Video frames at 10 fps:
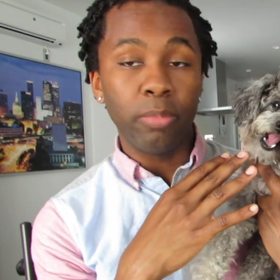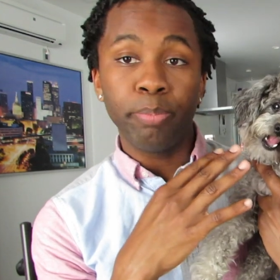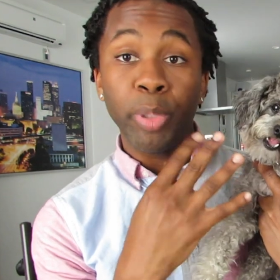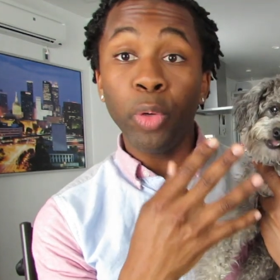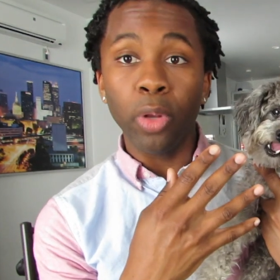
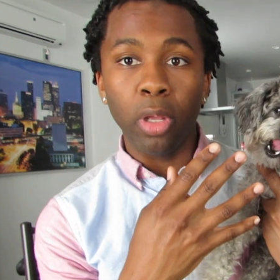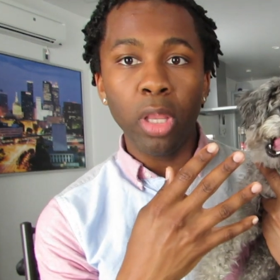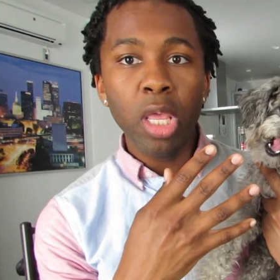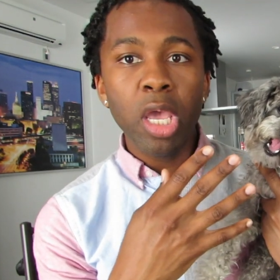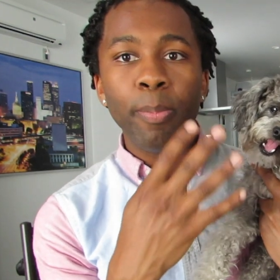
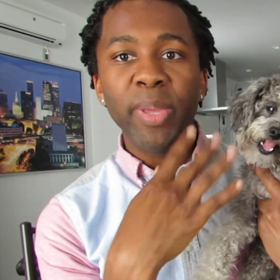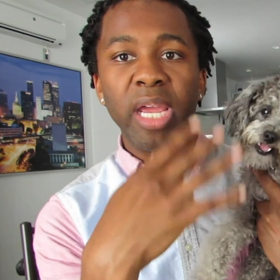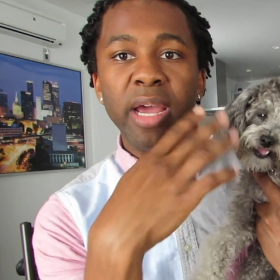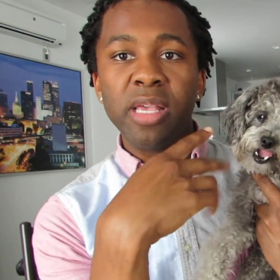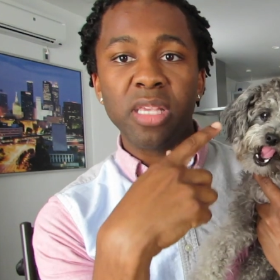poodle
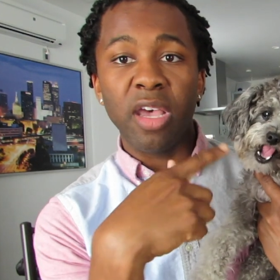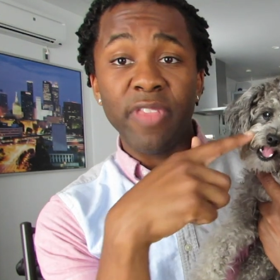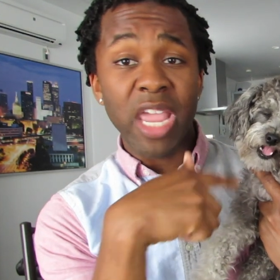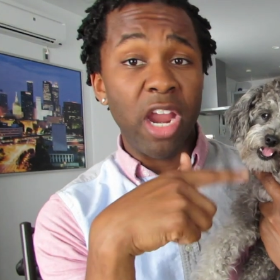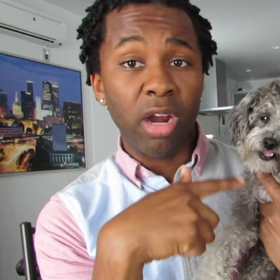because
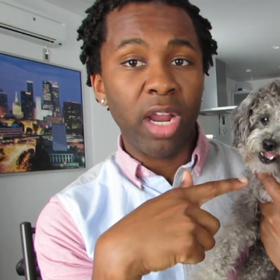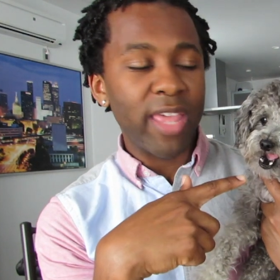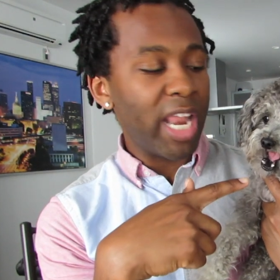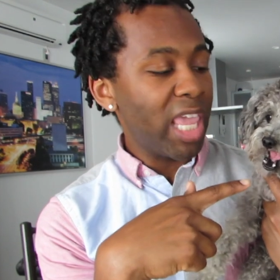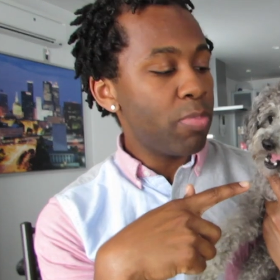of the haircut
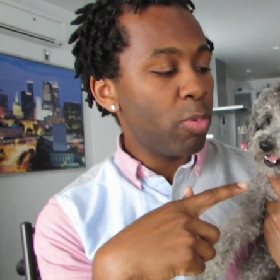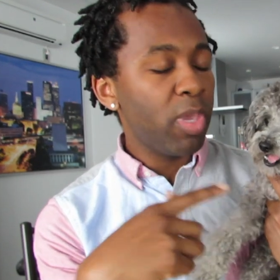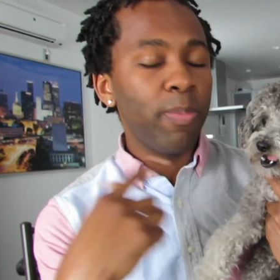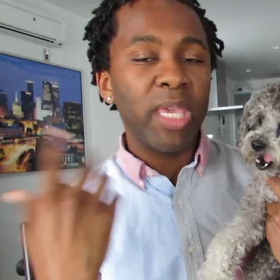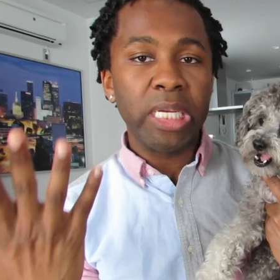that I keep him
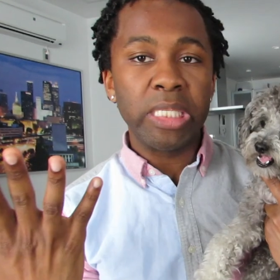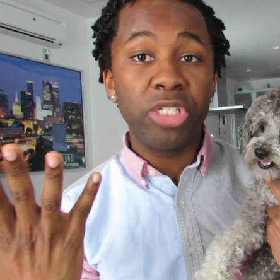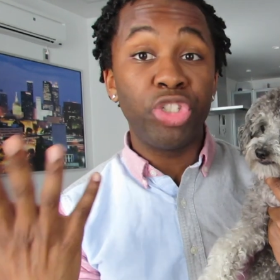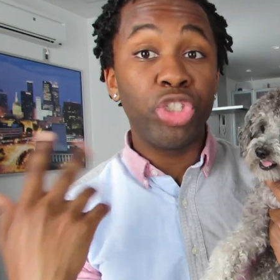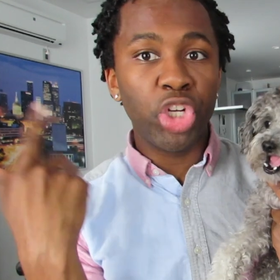in,
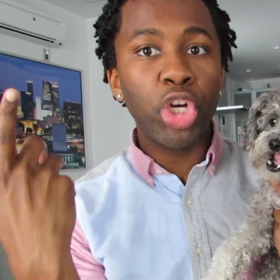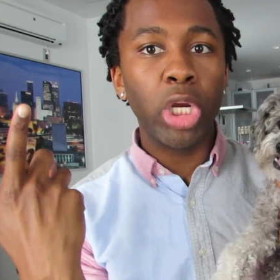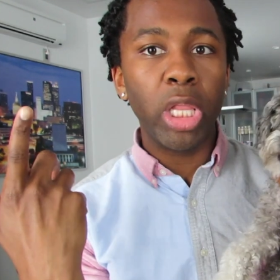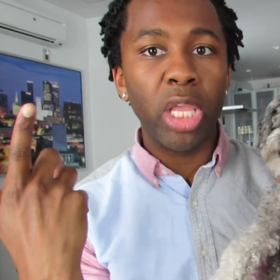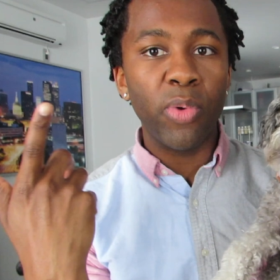because
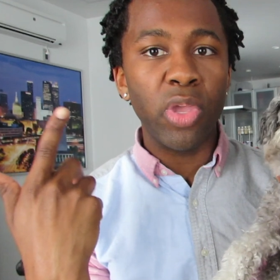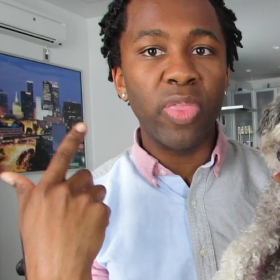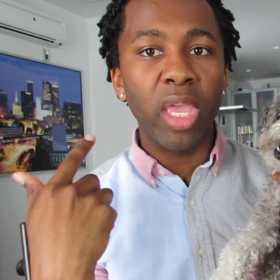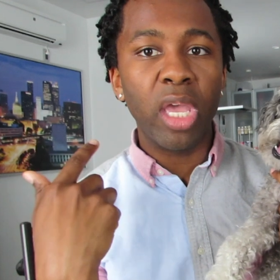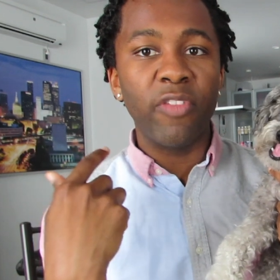generally when you
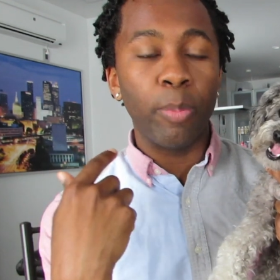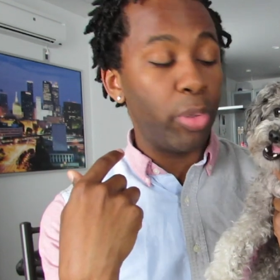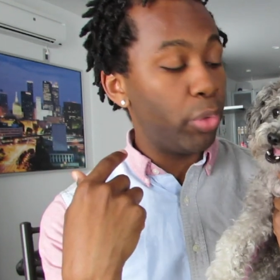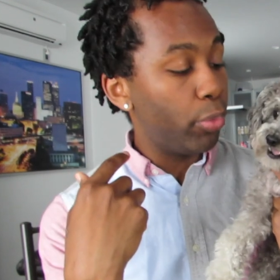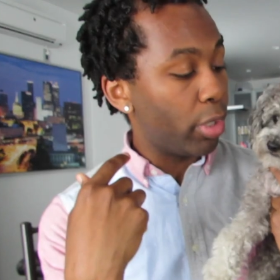think of a
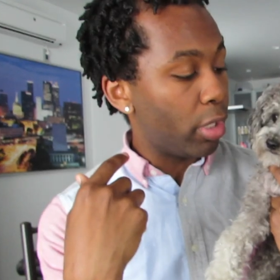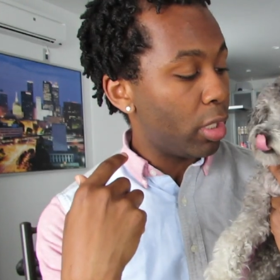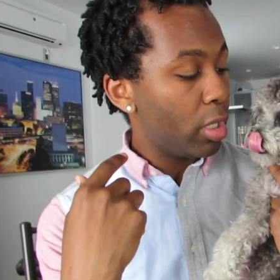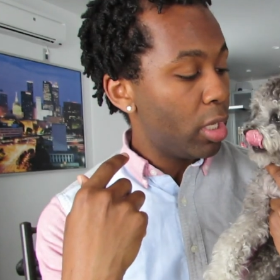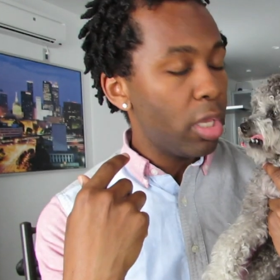
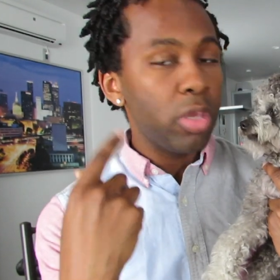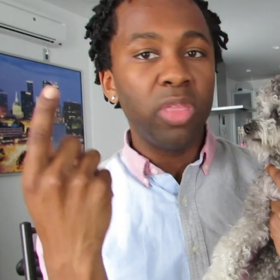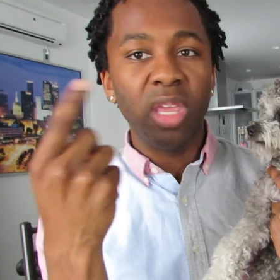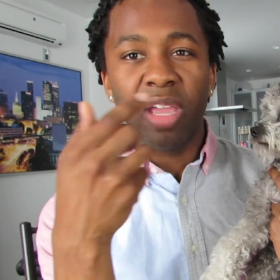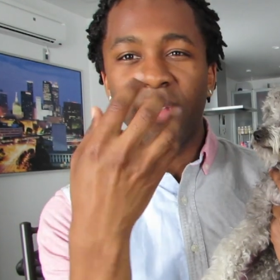poodle, you
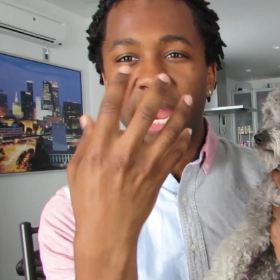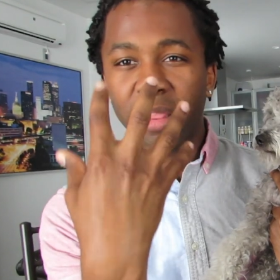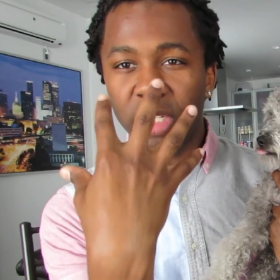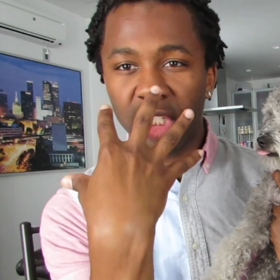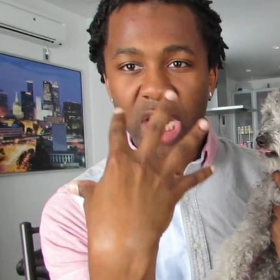think of
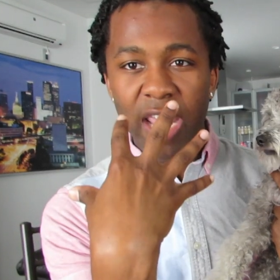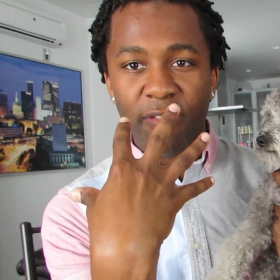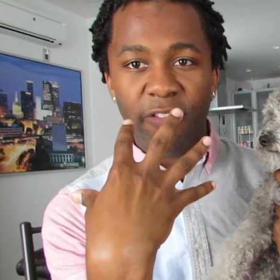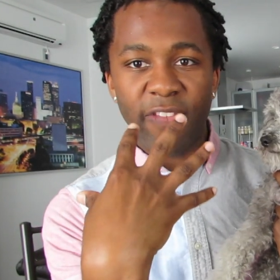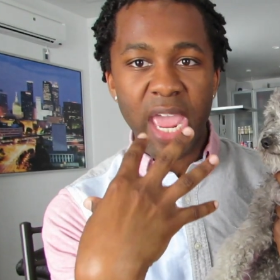like the
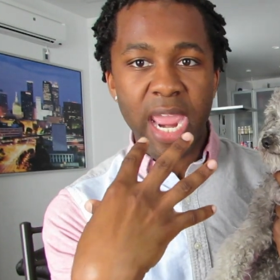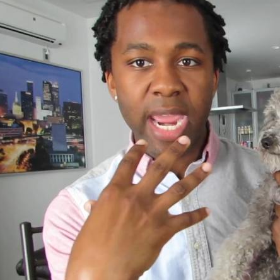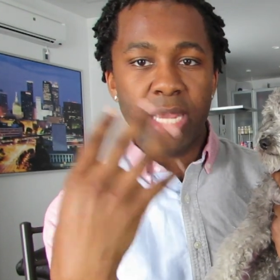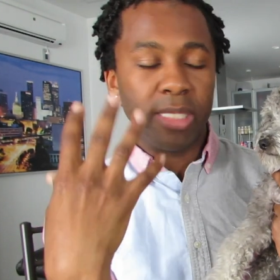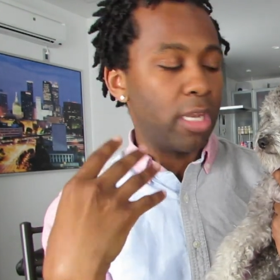shaved
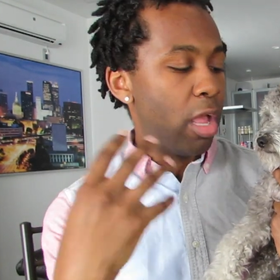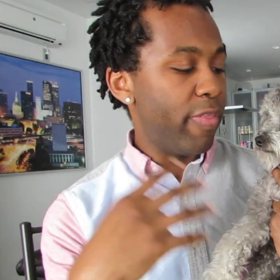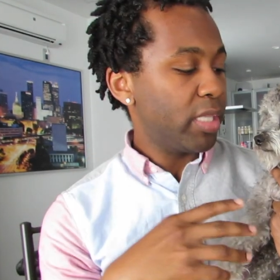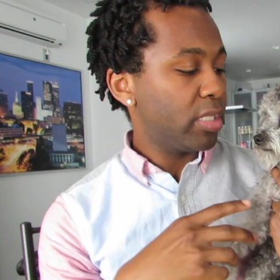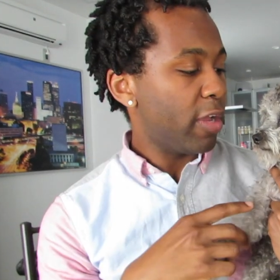face and all
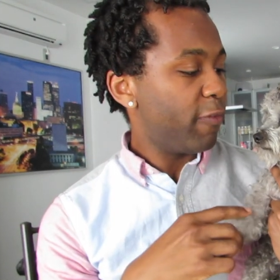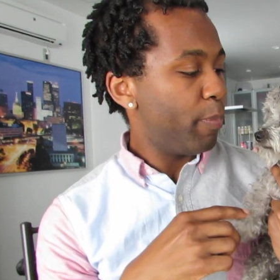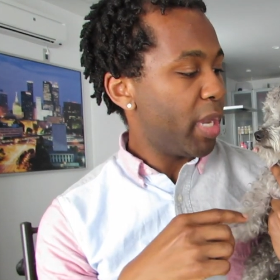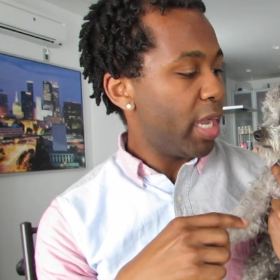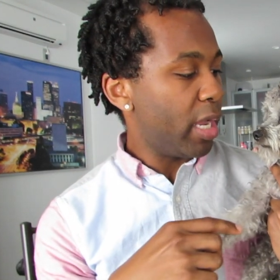that stuff.
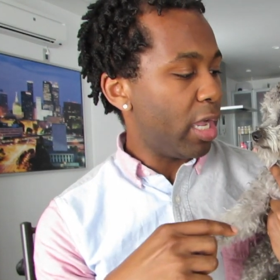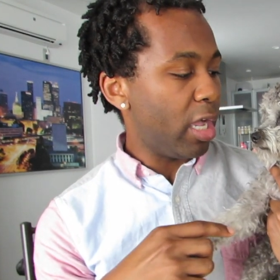But